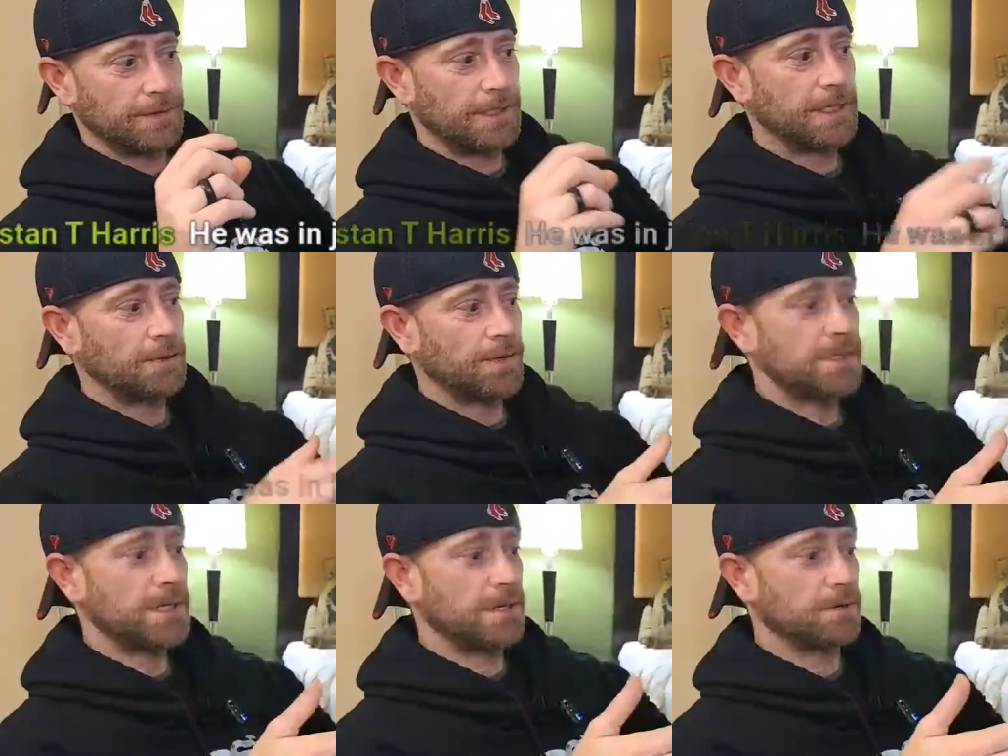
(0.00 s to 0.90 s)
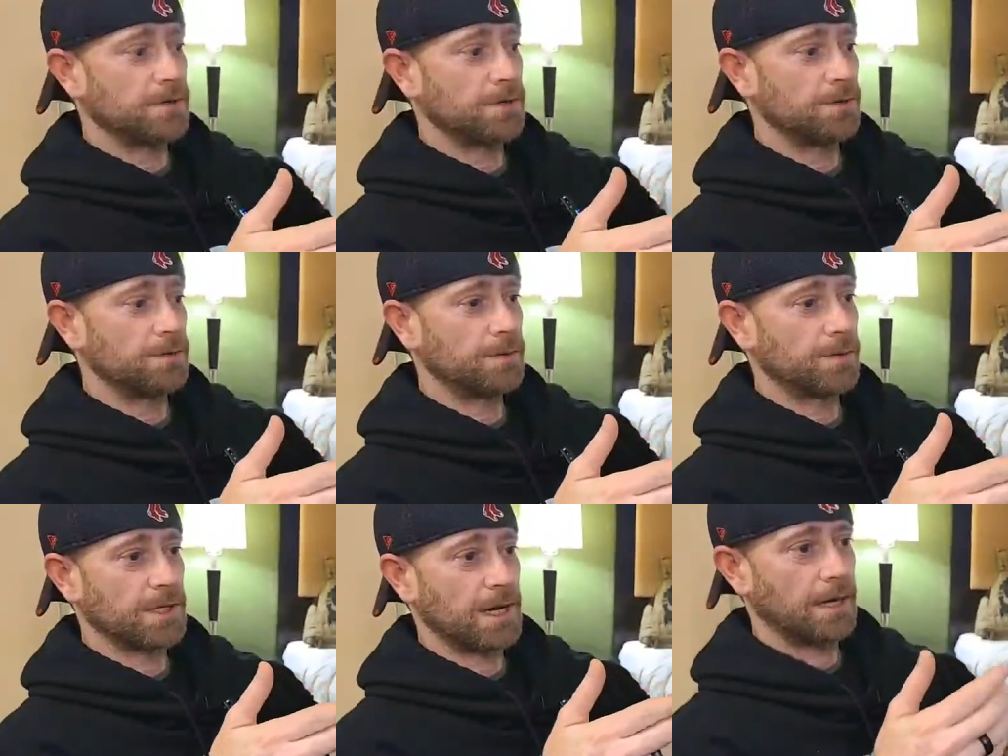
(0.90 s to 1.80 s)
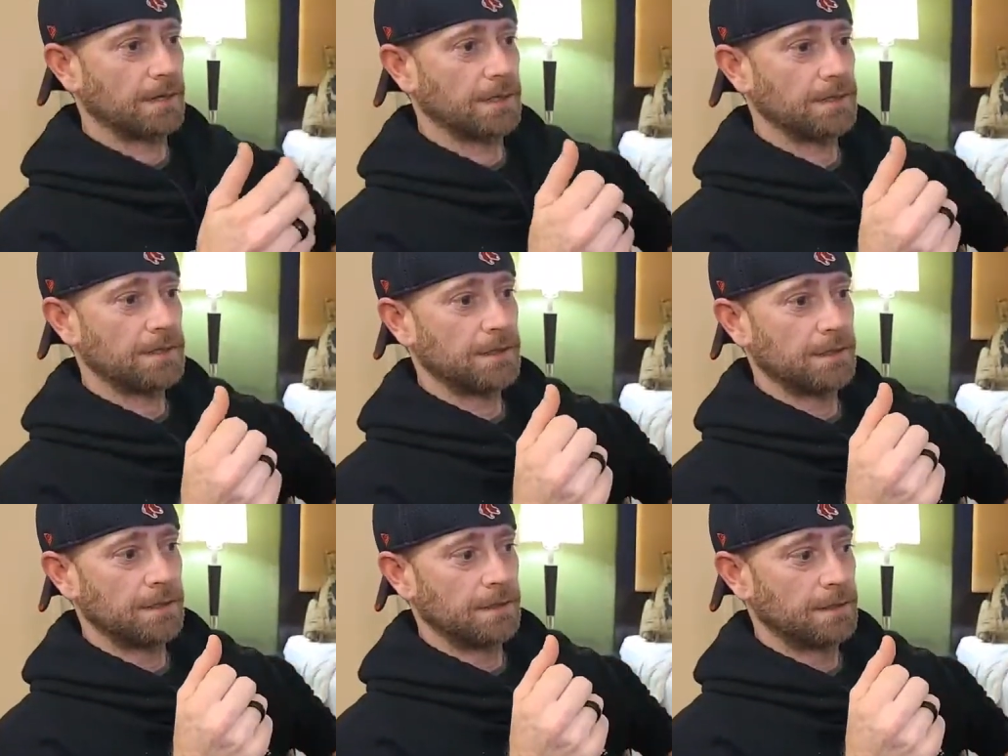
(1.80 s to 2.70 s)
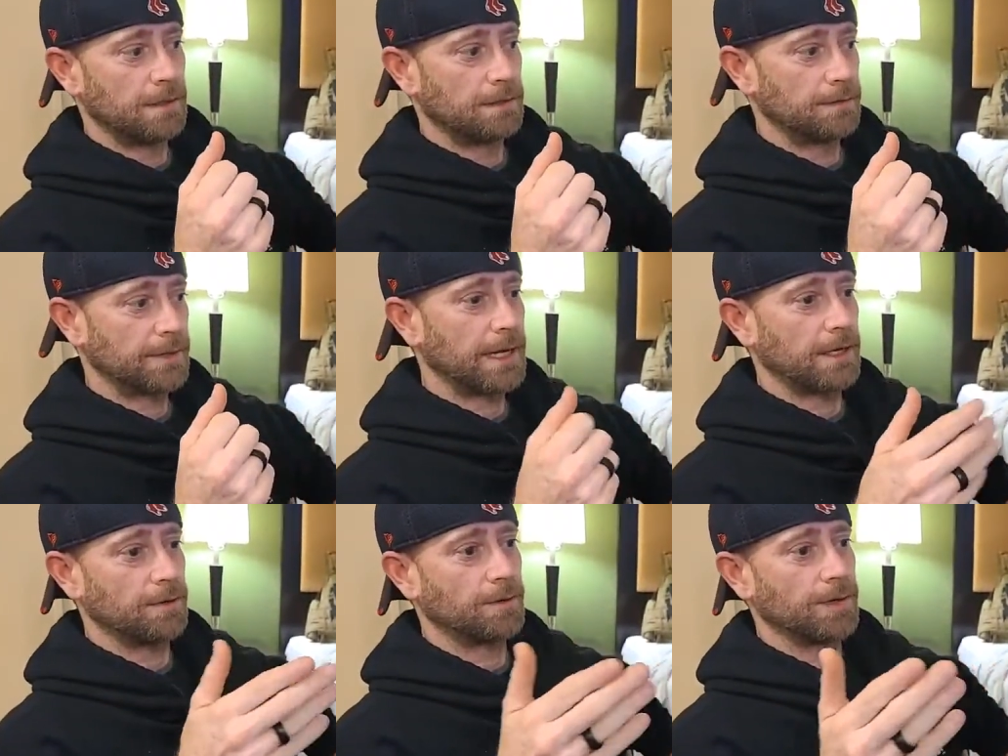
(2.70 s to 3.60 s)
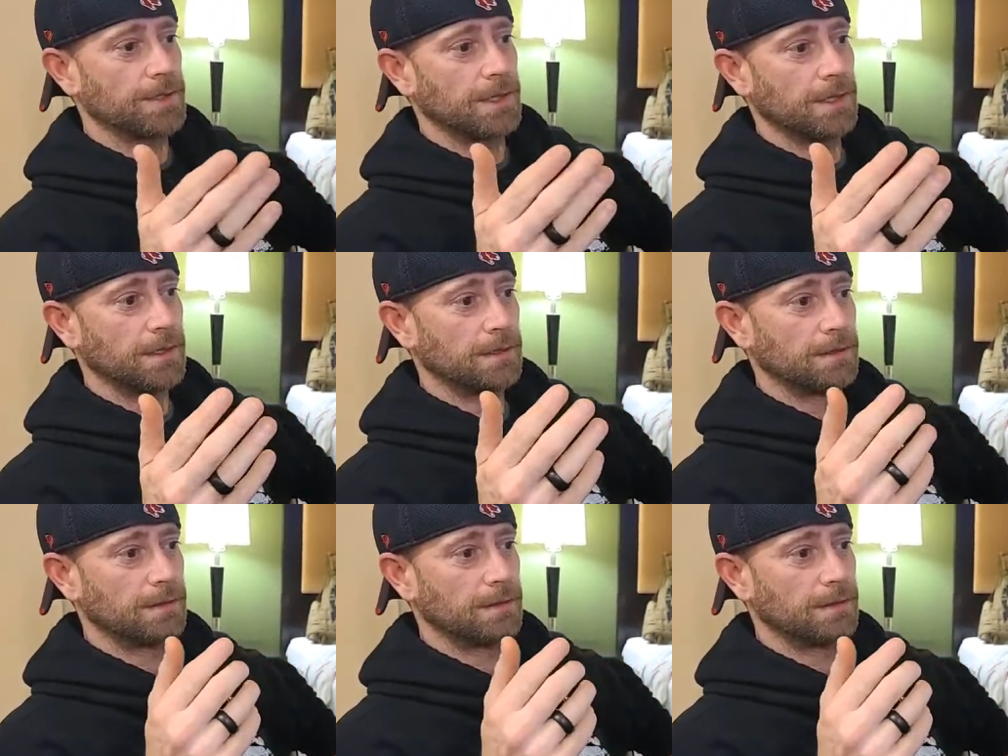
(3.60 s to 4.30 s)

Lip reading: See, Christy knows who Chris Kyle is. Thank you, Christy.